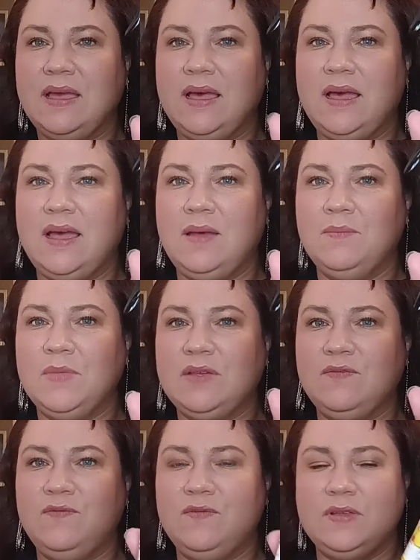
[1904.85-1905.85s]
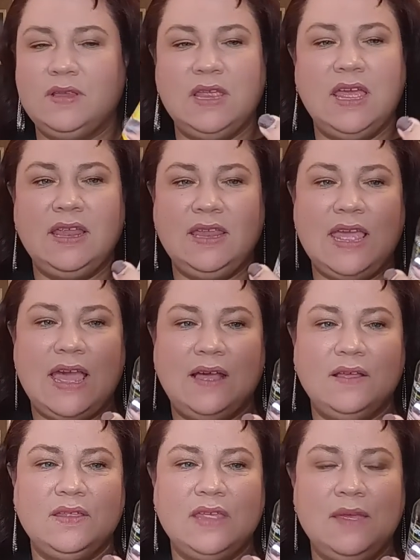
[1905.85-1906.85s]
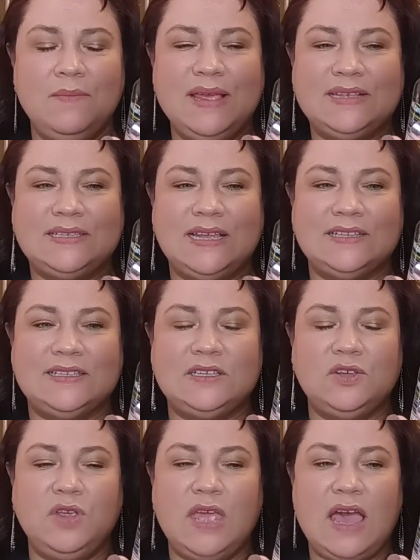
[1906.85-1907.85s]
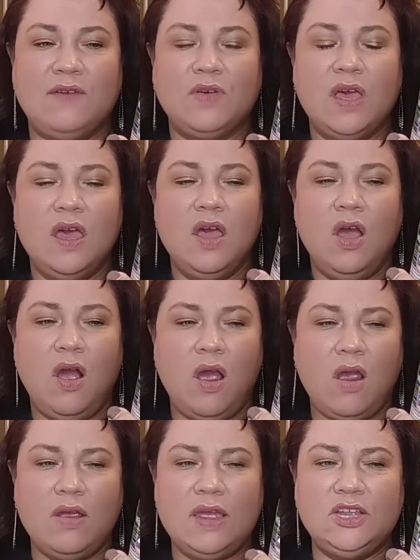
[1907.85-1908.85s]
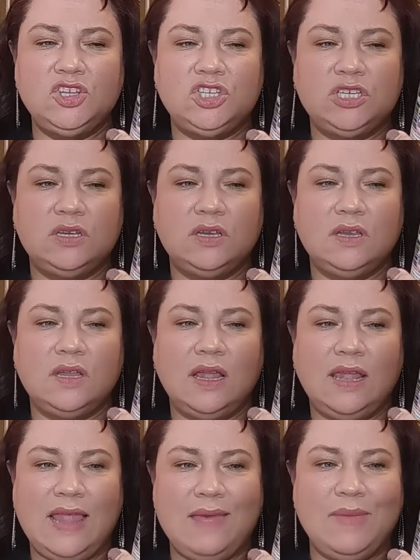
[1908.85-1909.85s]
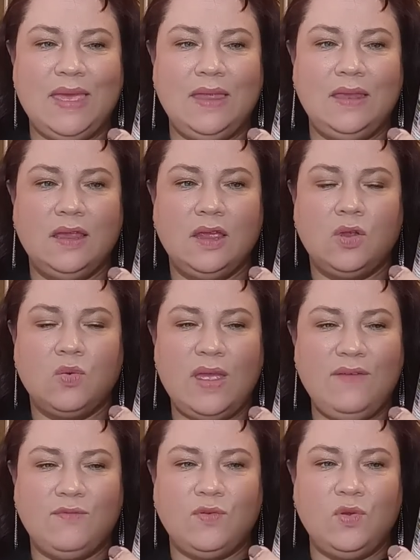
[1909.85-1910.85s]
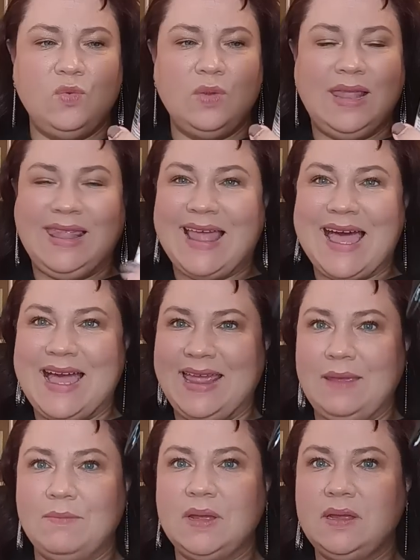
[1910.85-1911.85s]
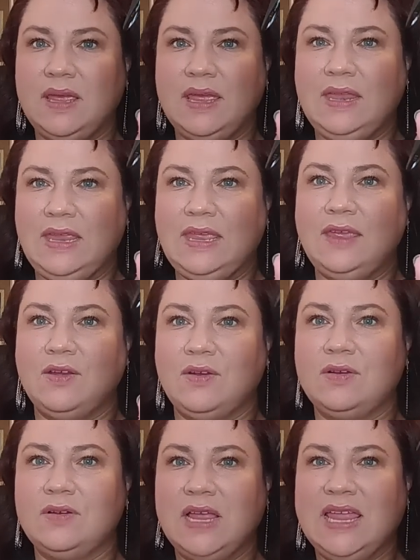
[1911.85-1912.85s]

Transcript: Um, and yeah, it makes sense. So you have orange, lemon, grapefruit, lime in here.